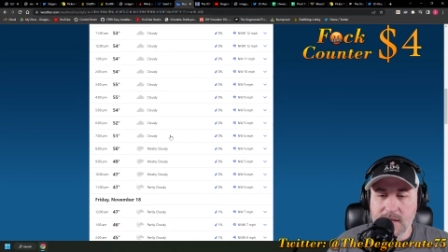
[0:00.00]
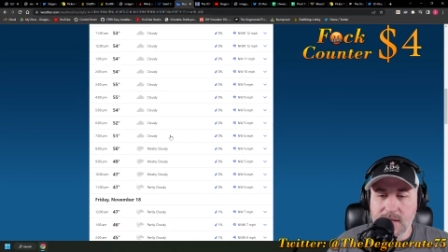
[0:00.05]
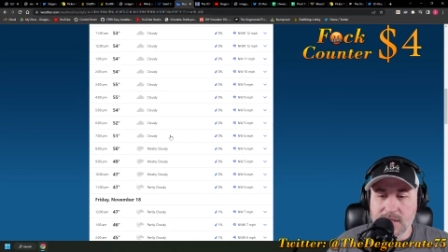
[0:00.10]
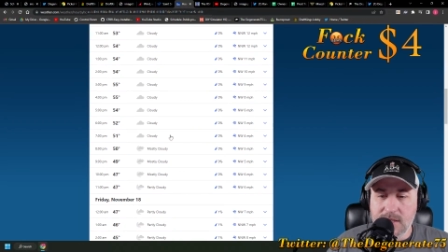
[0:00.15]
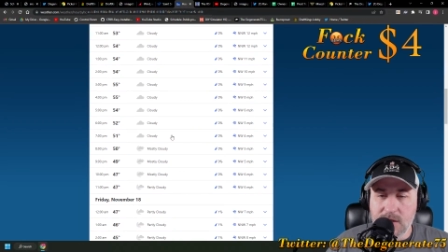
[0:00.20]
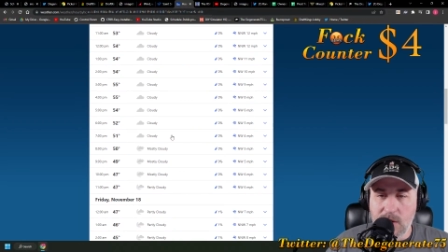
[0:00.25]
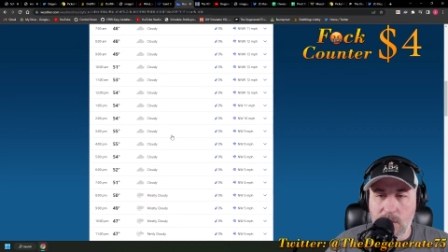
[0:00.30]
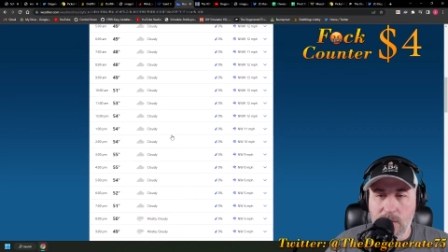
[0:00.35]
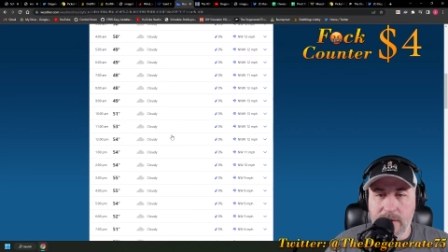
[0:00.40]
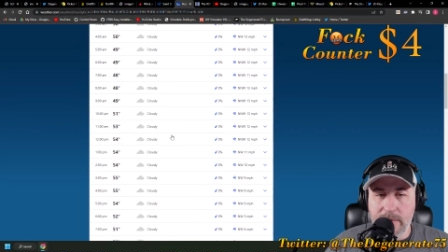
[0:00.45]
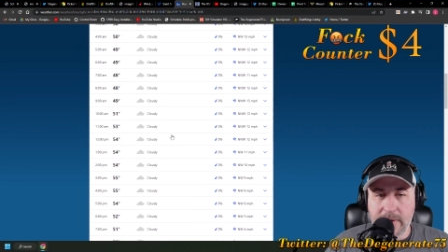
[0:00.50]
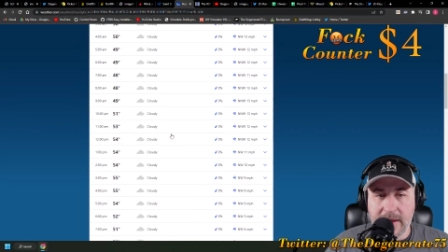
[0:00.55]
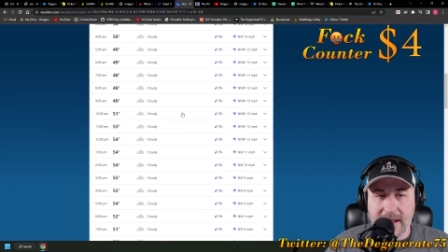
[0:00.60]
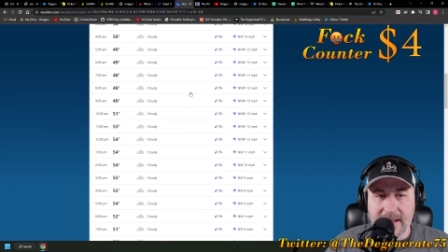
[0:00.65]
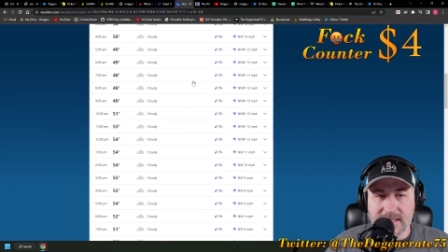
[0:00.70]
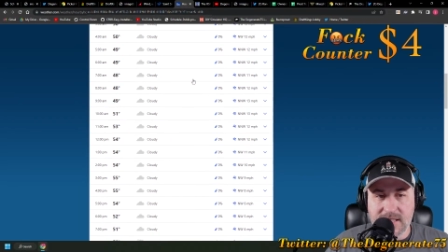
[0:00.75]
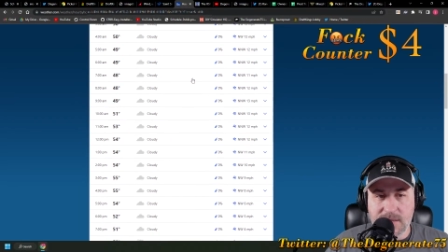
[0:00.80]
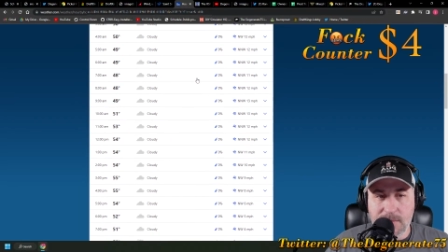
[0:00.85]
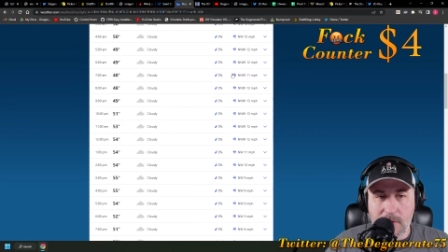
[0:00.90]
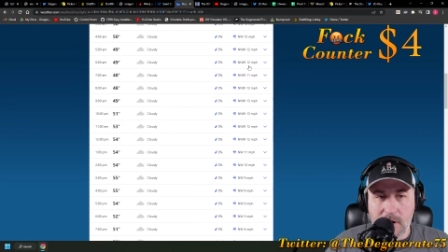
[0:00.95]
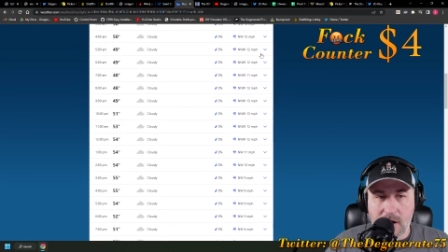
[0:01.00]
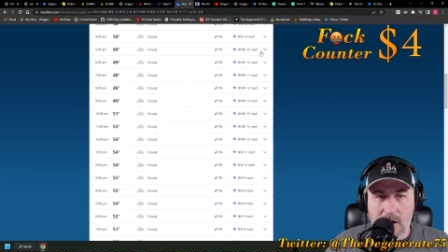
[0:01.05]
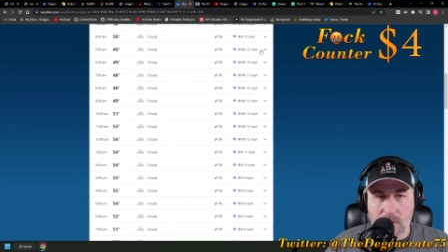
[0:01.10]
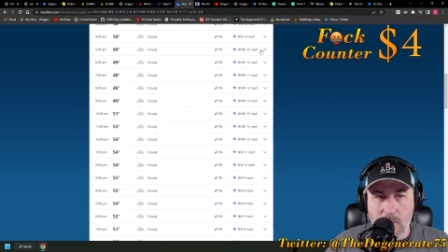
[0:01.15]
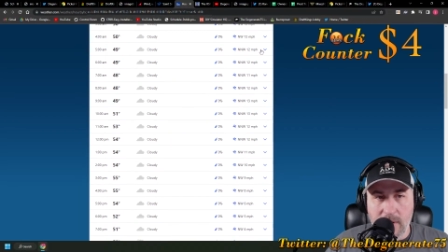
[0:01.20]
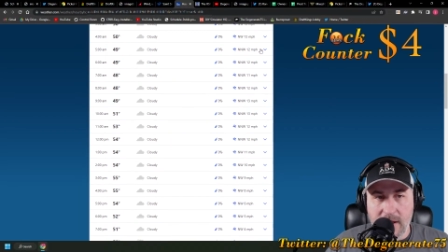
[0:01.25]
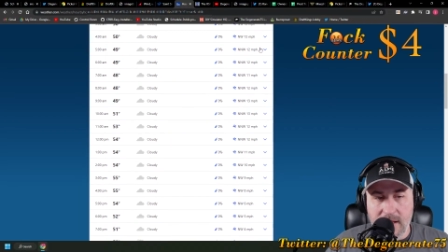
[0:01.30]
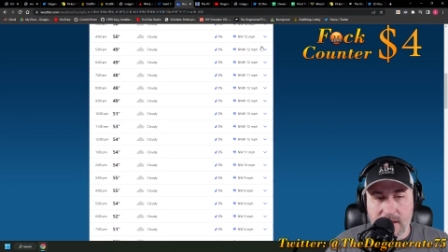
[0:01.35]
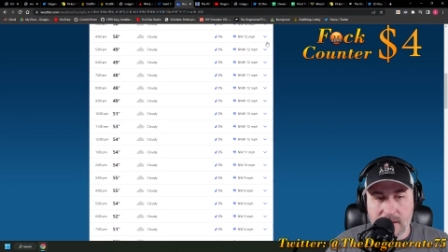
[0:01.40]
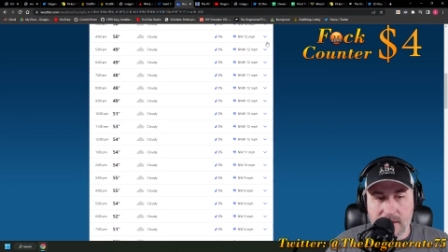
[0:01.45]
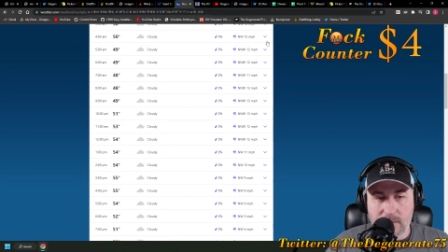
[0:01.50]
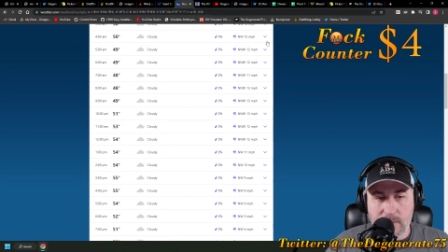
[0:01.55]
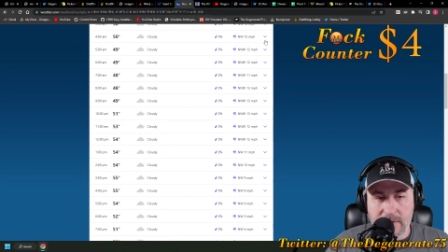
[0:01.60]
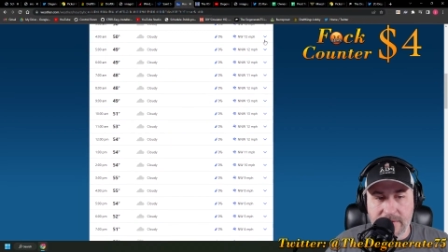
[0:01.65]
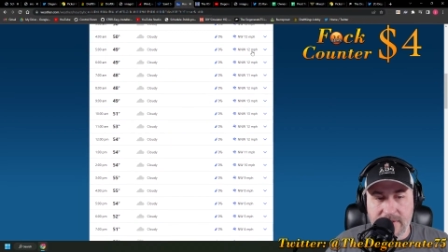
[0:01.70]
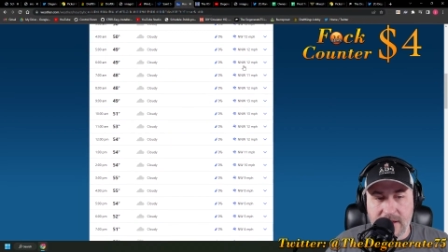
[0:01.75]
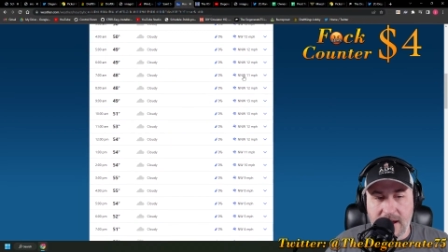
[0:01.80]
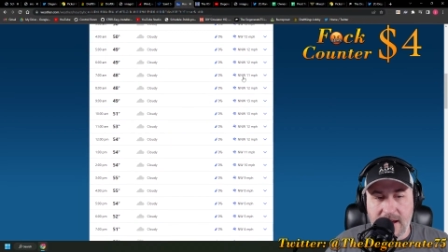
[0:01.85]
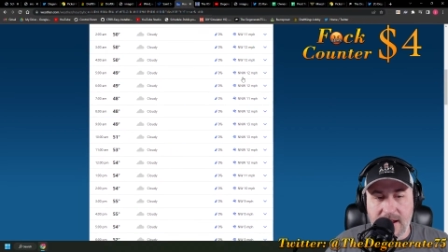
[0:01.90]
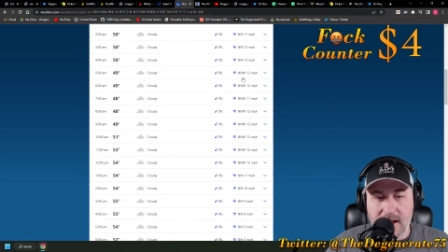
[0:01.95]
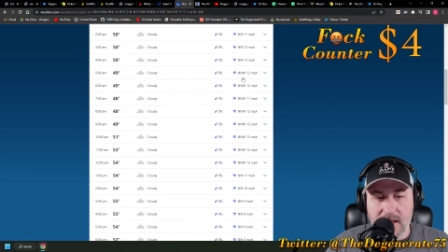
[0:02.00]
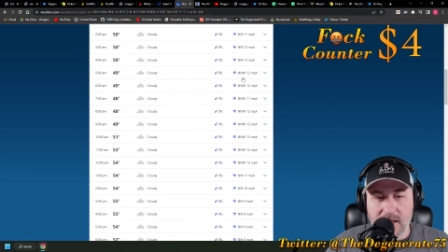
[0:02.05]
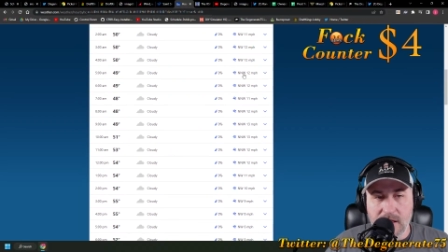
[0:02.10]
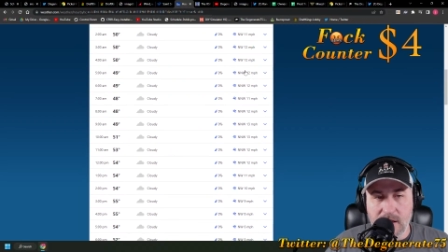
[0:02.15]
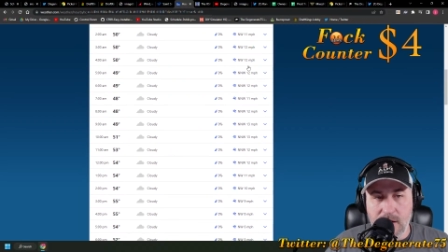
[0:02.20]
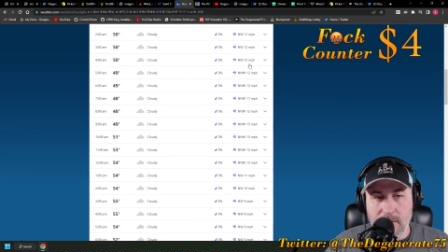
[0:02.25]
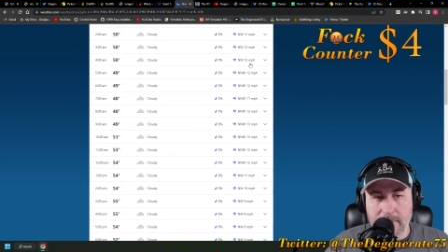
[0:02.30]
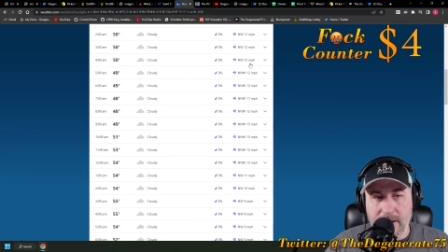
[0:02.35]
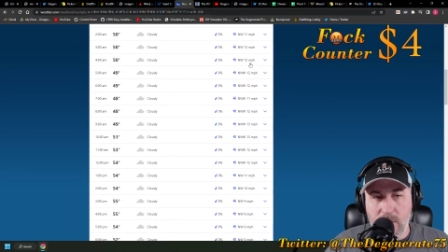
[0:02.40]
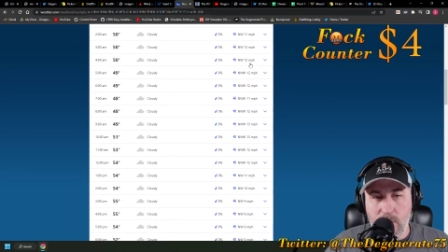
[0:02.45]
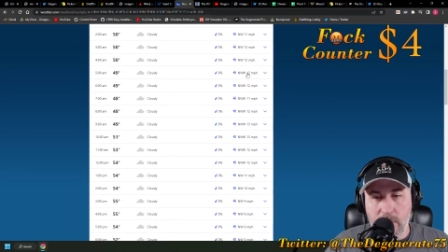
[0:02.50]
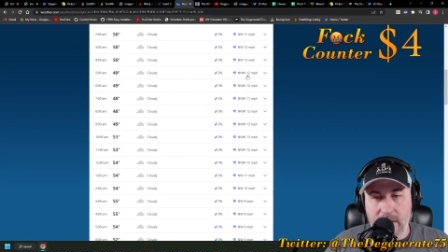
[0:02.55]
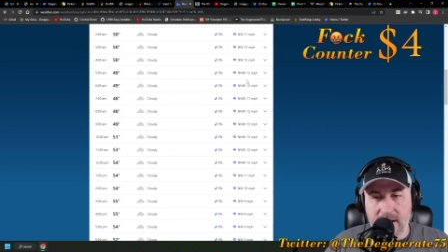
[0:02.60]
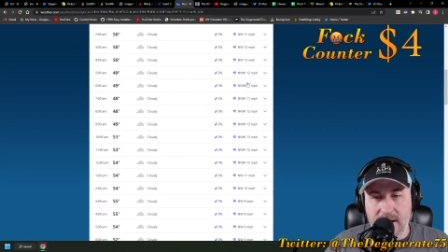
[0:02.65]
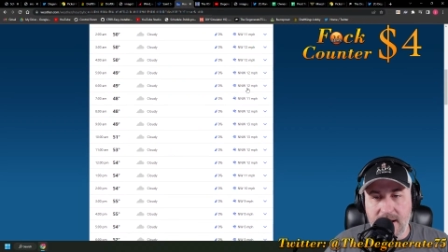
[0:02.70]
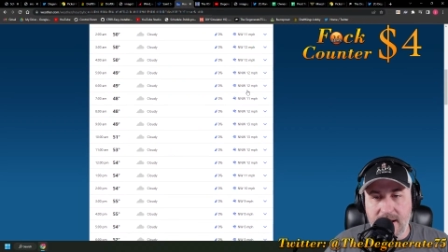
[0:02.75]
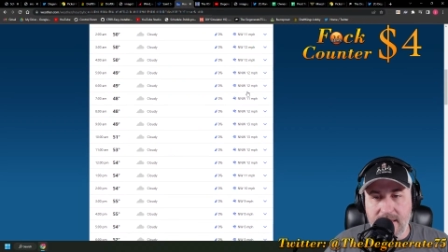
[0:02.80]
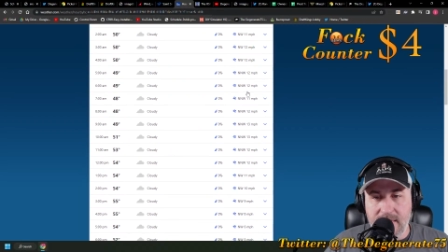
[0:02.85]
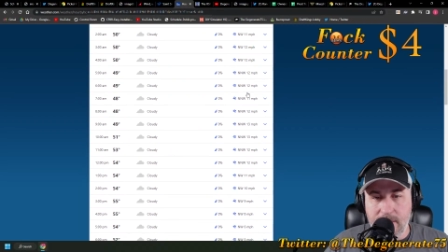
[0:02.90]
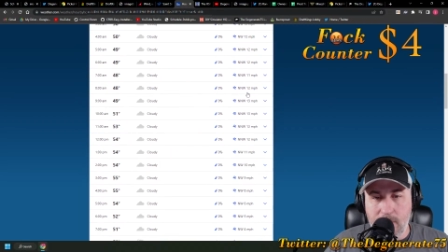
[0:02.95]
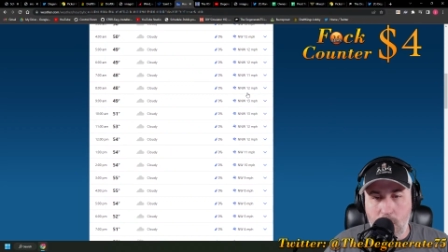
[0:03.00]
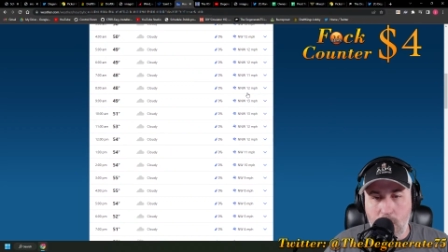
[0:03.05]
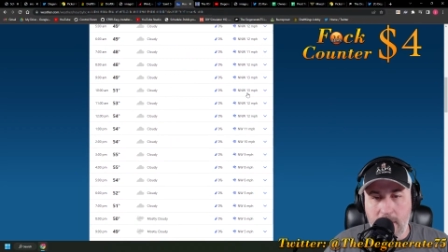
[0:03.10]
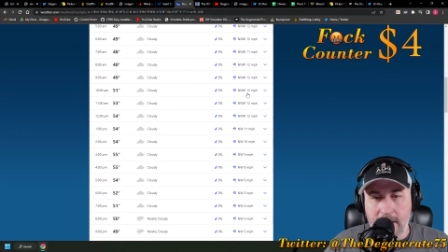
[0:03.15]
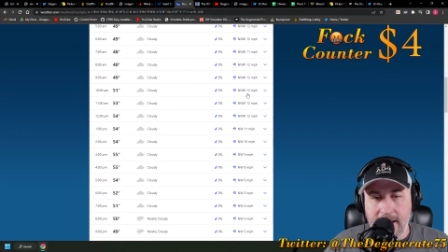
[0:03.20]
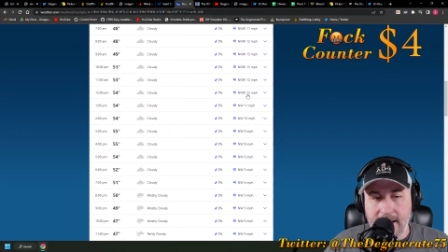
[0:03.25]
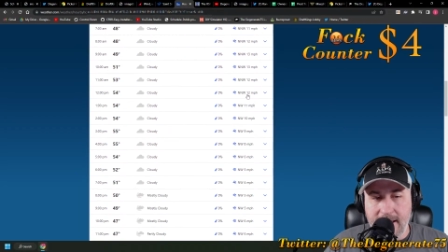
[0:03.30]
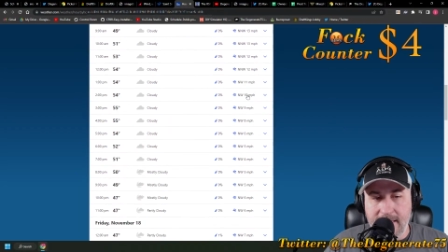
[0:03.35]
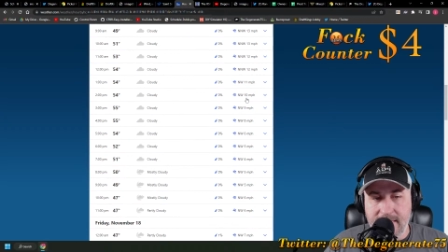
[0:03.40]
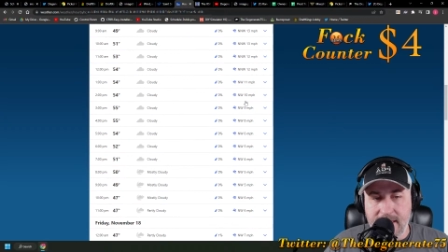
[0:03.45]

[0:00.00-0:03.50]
So what do we got tomorrow? Well, we've got a little bit windy in the morning,